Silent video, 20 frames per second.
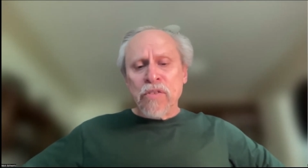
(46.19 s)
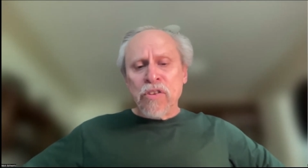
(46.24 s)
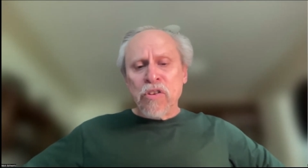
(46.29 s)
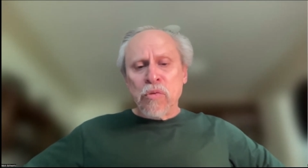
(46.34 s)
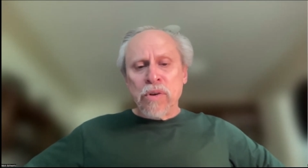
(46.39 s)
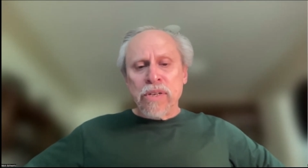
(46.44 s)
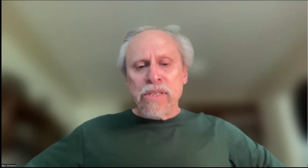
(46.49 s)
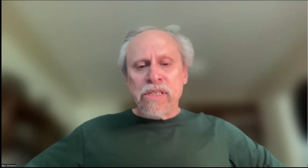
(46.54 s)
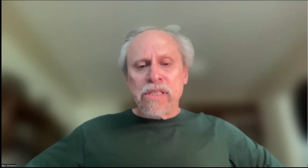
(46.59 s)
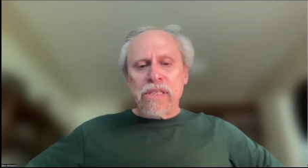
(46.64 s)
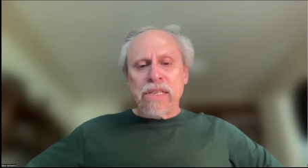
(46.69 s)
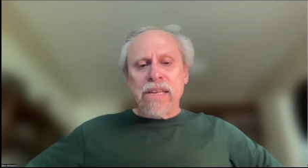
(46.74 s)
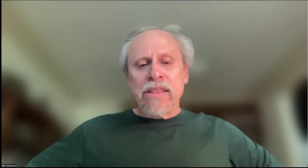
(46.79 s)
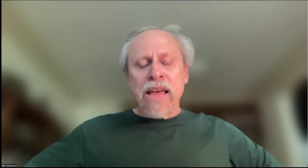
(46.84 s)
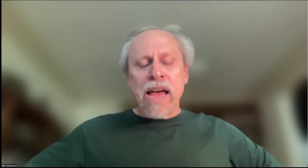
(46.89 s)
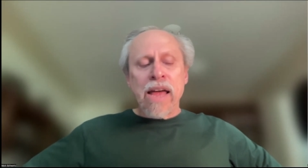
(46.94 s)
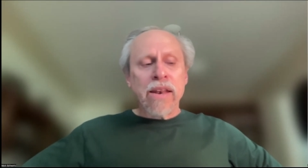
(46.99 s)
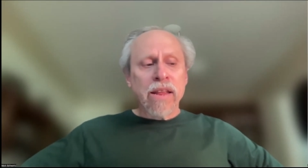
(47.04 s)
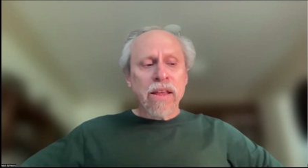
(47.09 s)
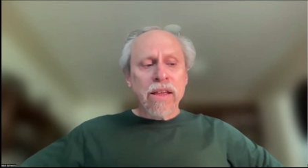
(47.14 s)
you would see
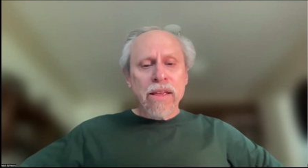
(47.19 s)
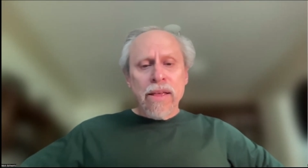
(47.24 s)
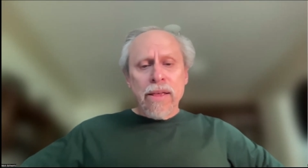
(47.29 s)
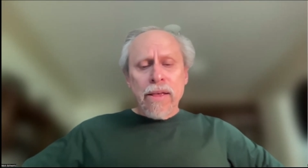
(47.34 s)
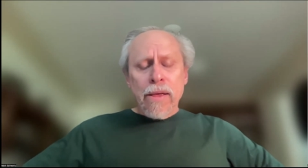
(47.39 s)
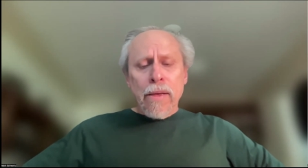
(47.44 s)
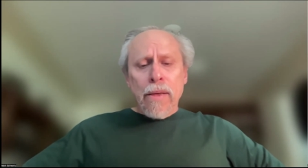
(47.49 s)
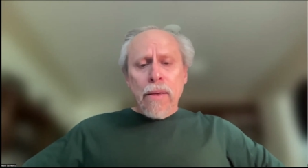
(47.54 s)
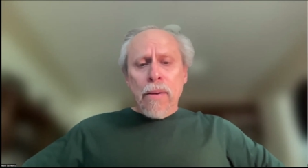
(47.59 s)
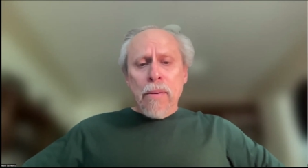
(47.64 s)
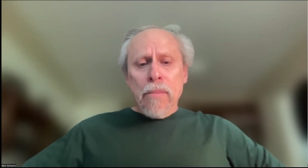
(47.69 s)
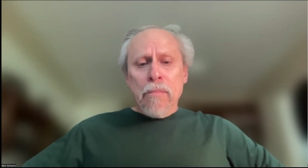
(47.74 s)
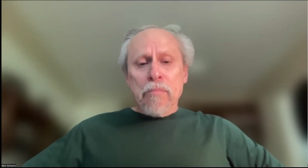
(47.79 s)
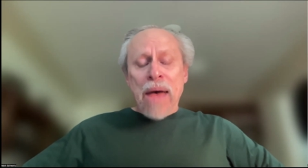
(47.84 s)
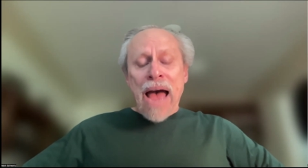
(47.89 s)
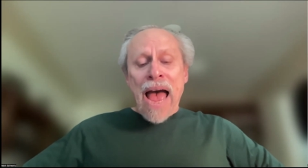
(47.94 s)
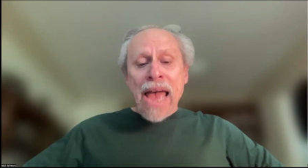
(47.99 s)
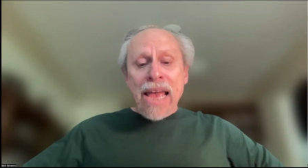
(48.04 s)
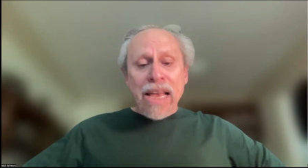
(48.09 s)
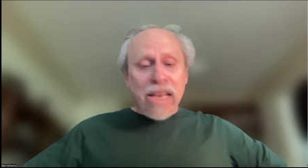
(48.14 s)
that
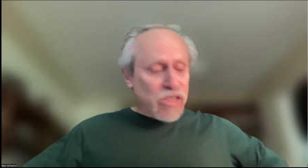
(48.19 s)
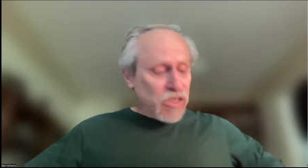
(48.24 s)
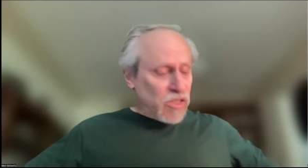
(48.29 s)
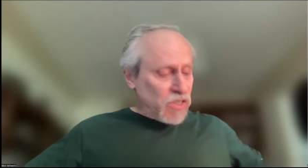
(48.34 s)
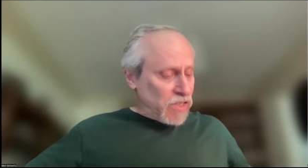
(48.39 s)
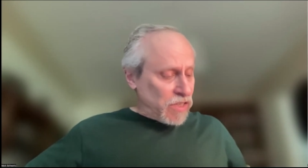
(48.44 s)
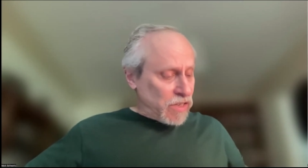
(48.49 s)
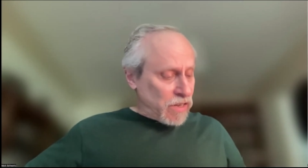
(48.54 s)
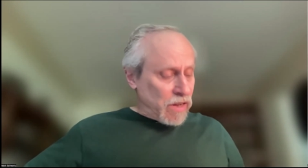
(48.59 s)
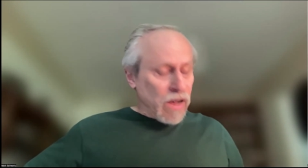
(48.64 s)
banks